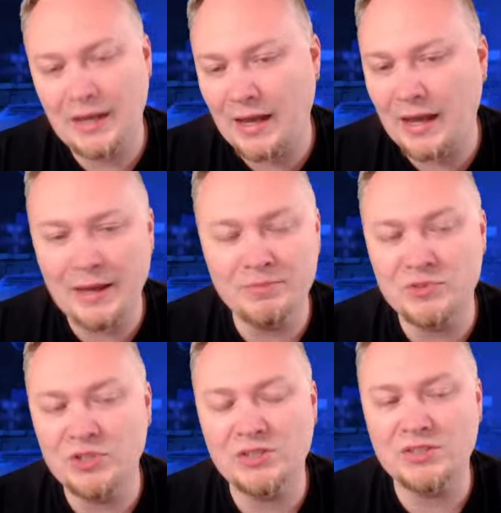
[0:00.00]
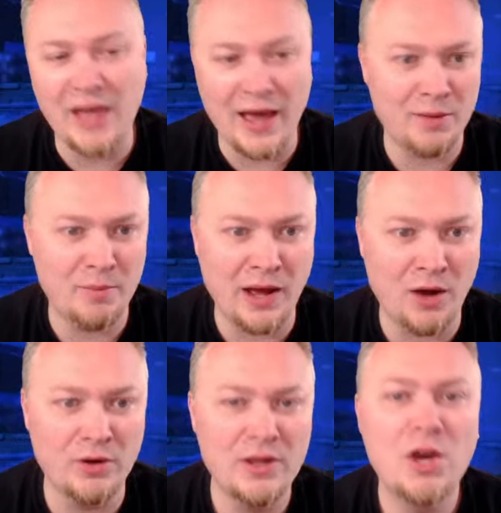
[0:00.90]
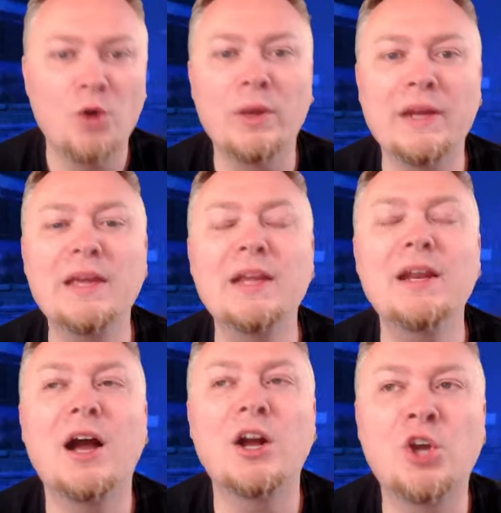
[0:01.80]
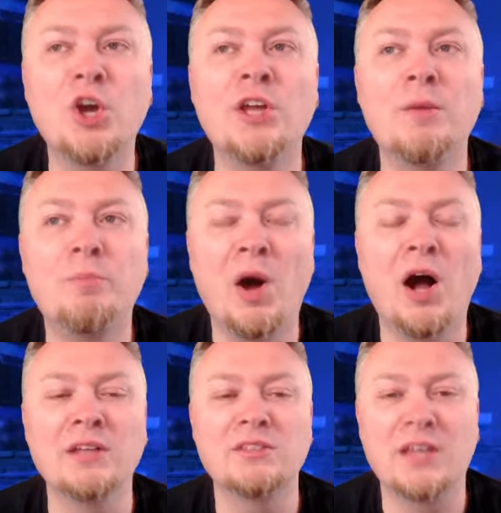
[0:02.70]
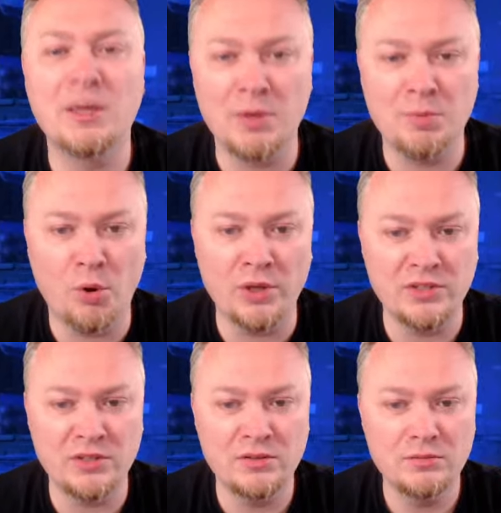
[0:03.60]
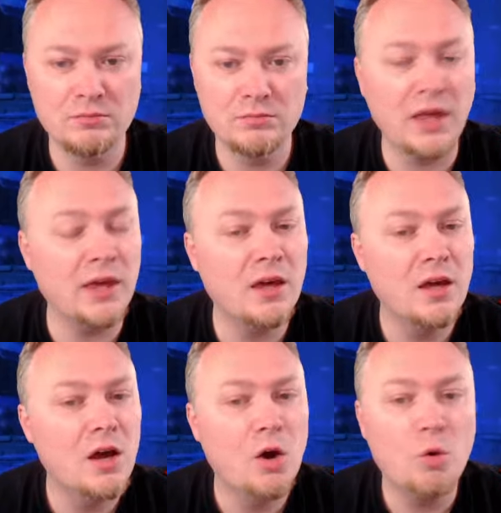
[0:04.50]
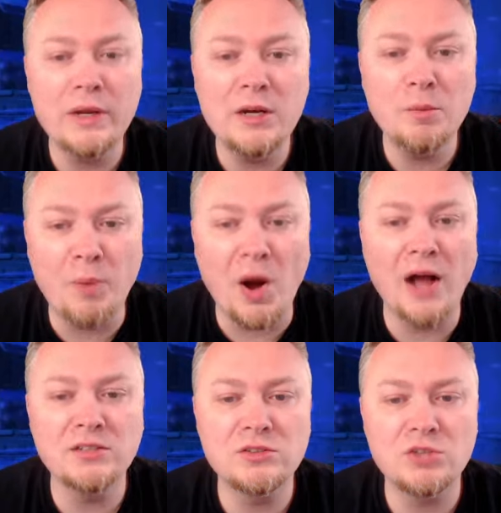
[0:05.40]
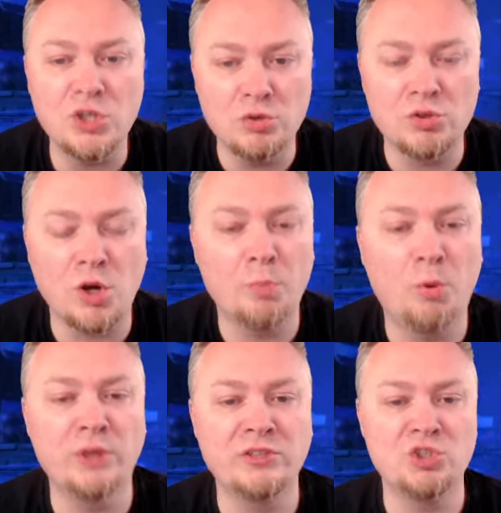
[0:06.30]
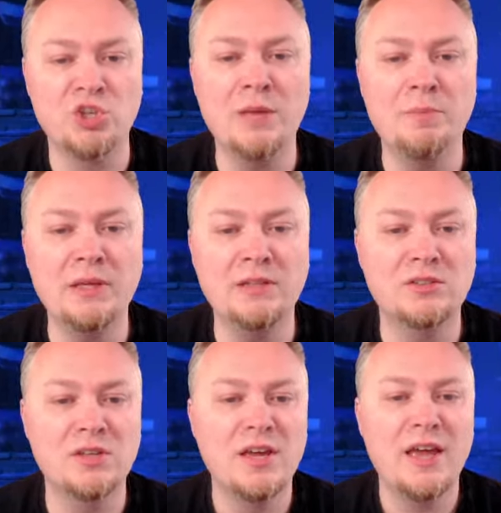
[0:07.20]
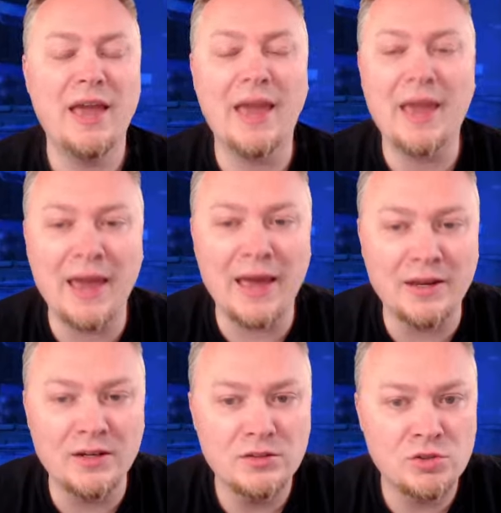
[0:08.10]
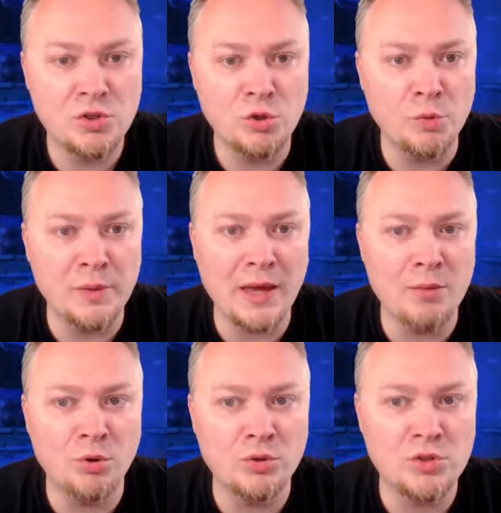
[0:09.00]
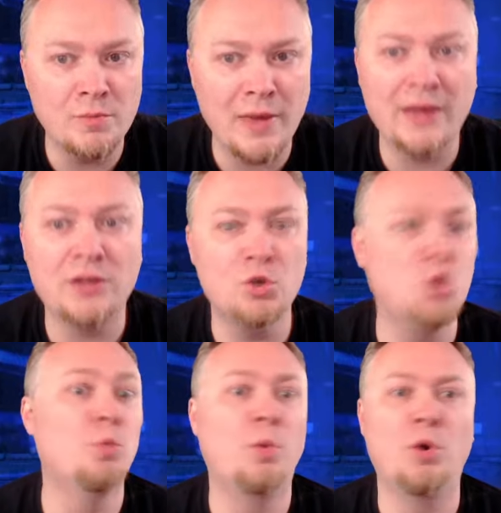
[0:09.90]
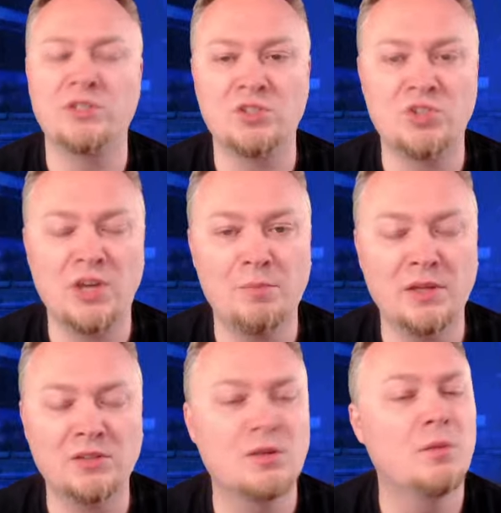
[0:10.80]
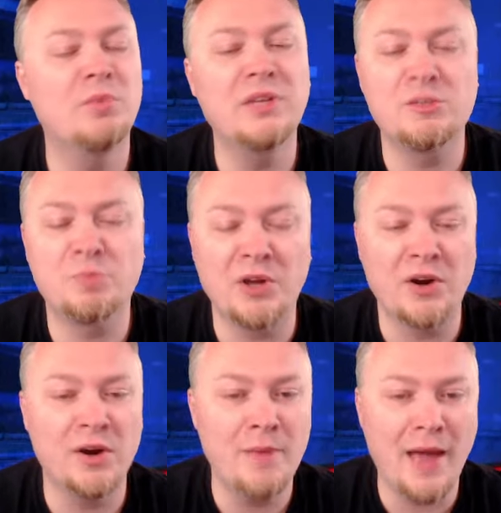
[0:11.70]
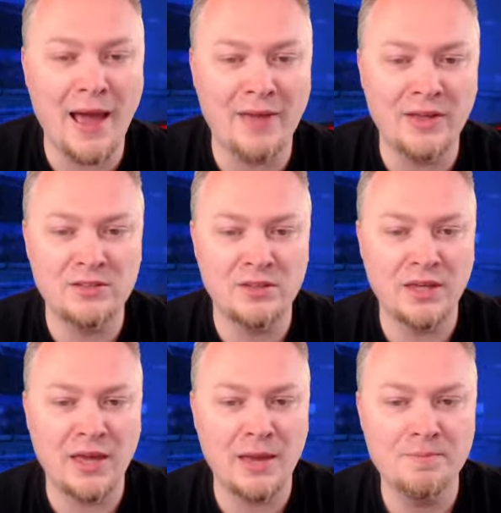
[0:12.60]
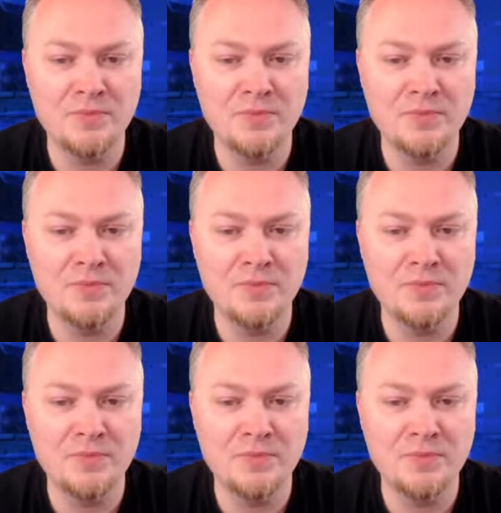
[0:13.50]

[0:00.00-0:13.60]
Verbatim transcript: I'm just sad about. We need a good boss that can be poisoned. Like, we need a boss to use our poison champions and to be able to make new poison champions. Please, Plarium, add that to the game.